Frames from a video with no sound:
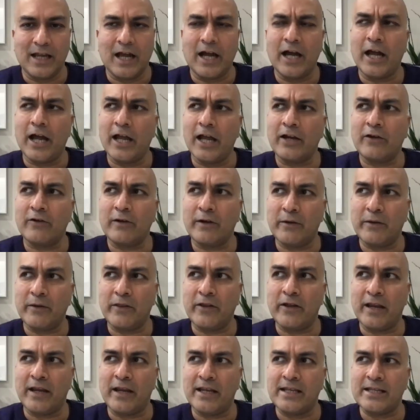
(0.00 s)
I, I agree with
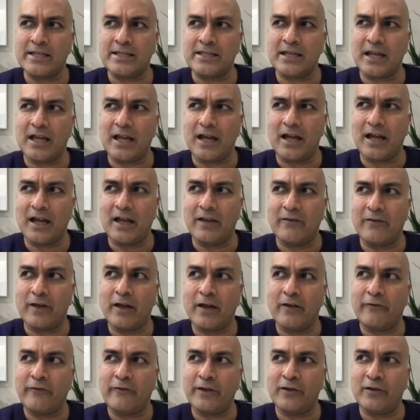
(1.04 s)
you and it's I,
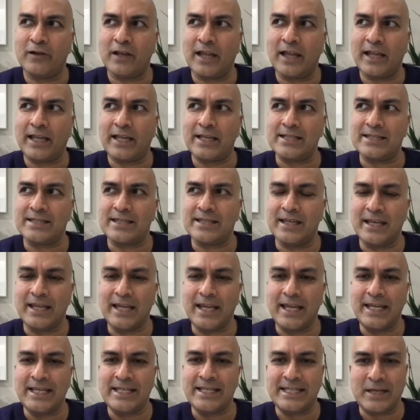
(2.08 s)
I, feel like it's an
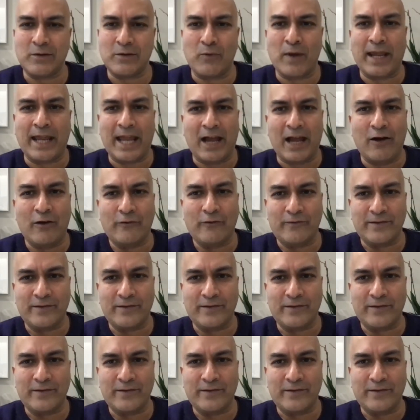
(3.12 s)
easy way out